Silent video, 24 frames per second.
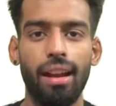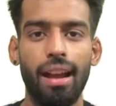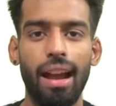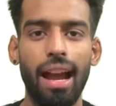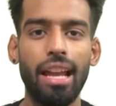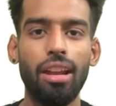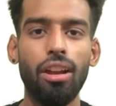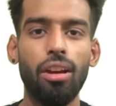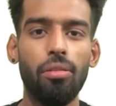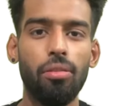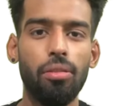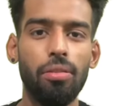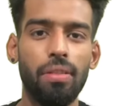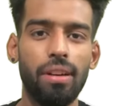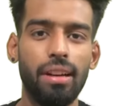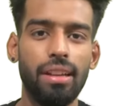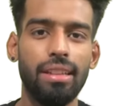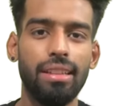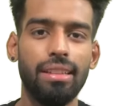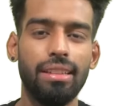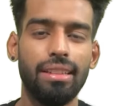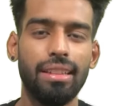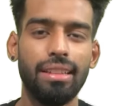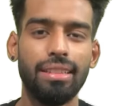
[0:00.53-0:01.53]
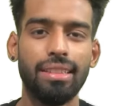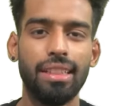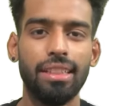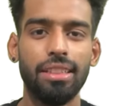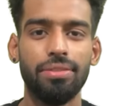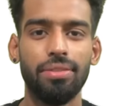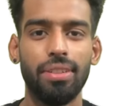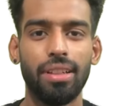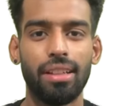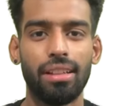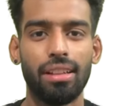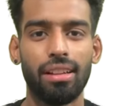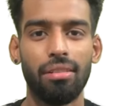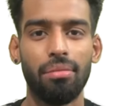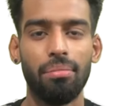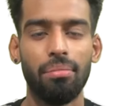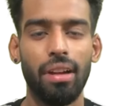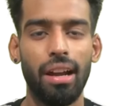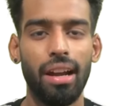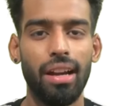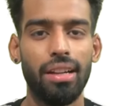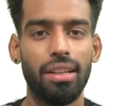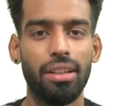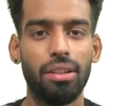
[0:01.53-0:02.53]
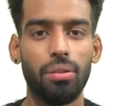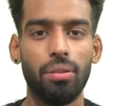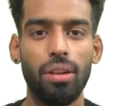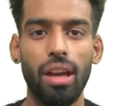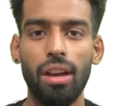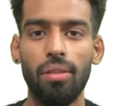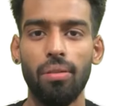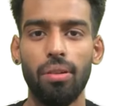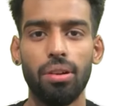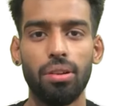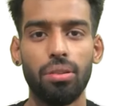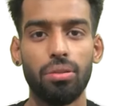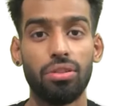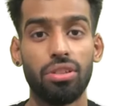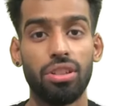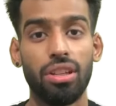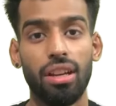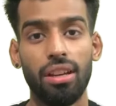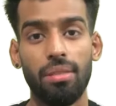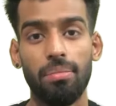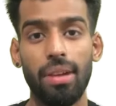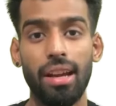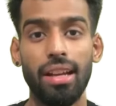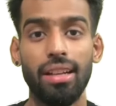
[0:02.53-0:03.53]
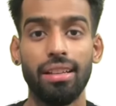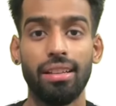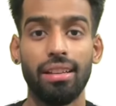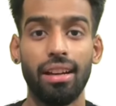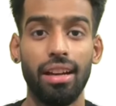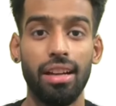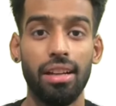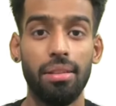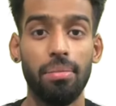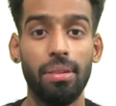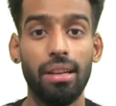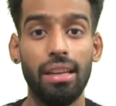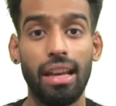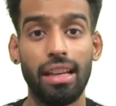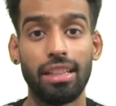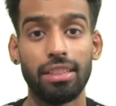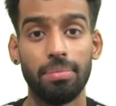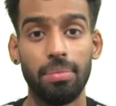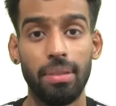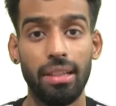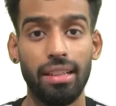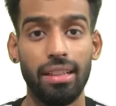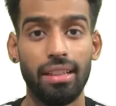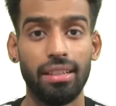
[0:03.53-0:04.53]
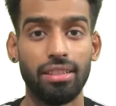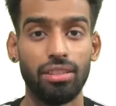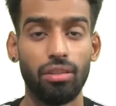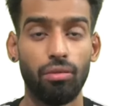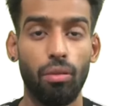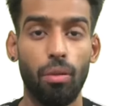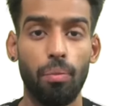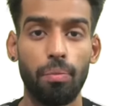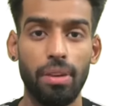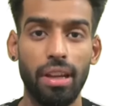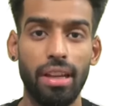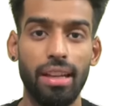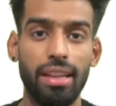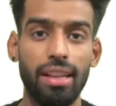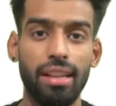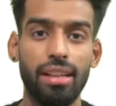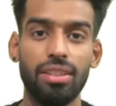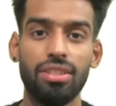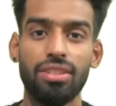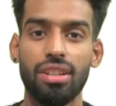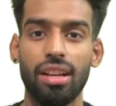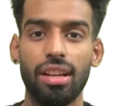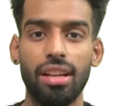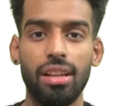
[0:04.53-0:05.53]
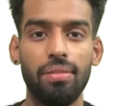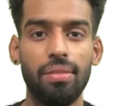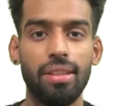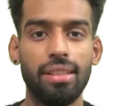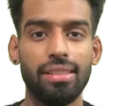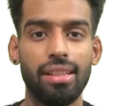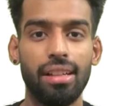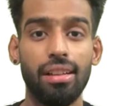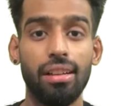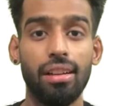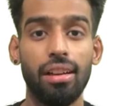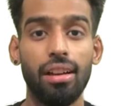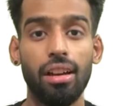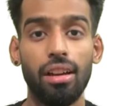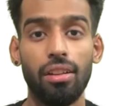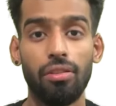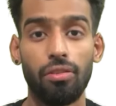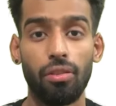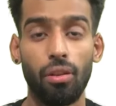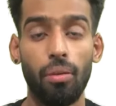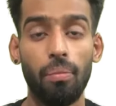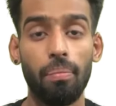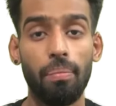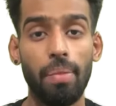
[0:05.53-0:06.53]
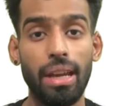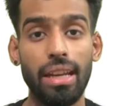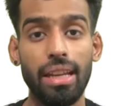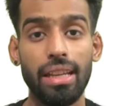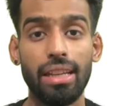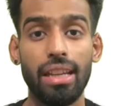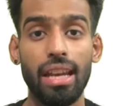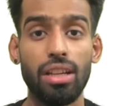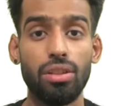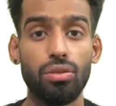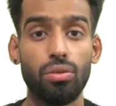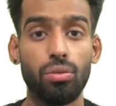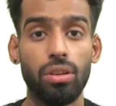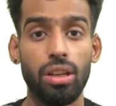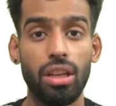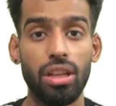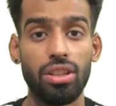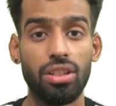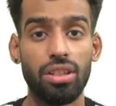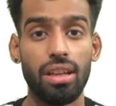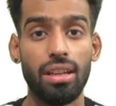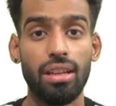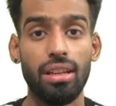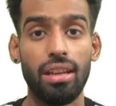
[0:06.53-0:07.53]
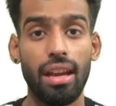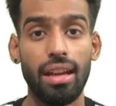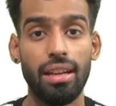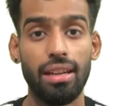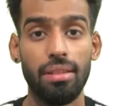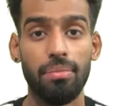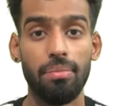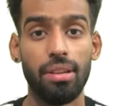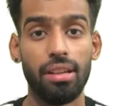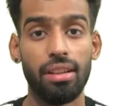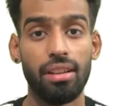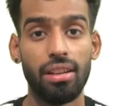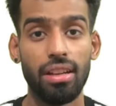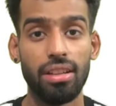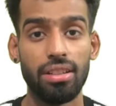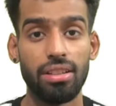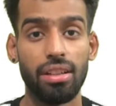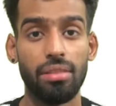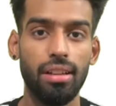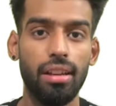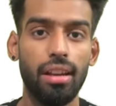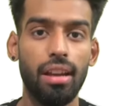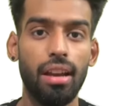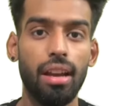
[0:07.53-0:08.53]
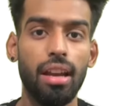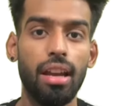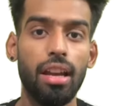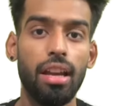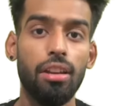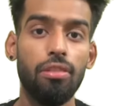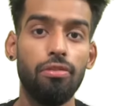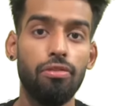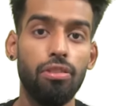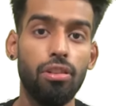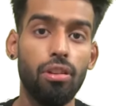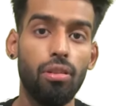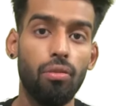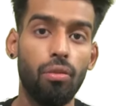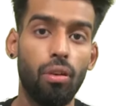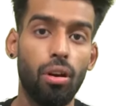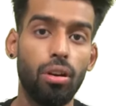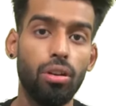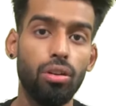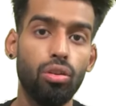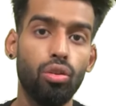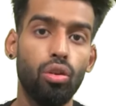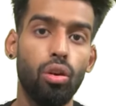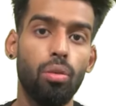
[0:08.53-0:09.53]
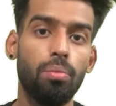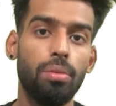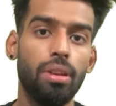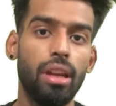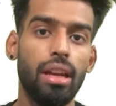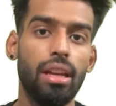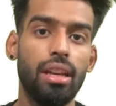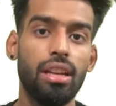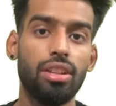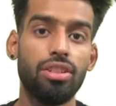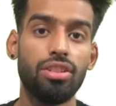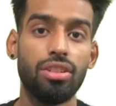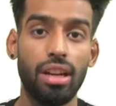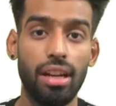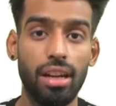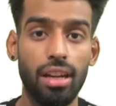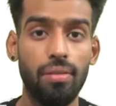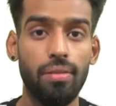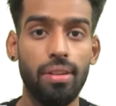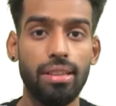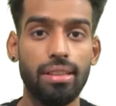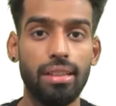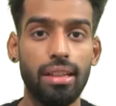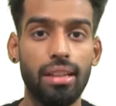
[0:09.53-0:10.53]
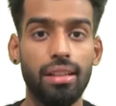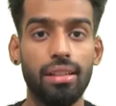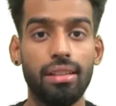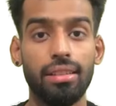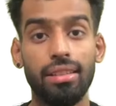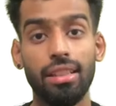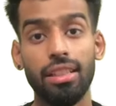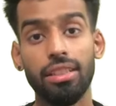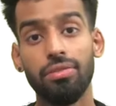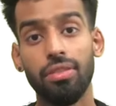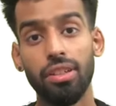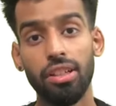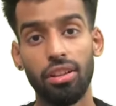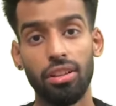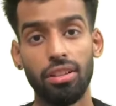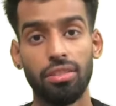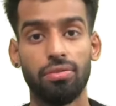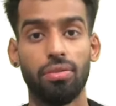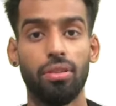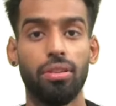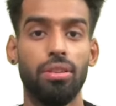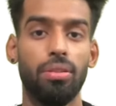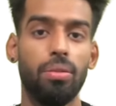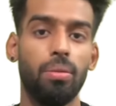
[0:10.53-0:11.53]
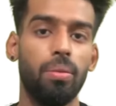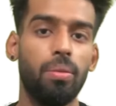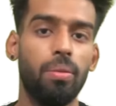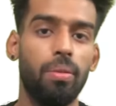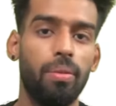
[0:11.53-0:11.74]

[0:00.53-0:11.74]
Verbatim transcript: Hello everyone, this is Vikram and today I want to share my incredible experience of obtaining a study visa from Panacea Education and Immigration. If you want to obtain a study visa, this video is for you.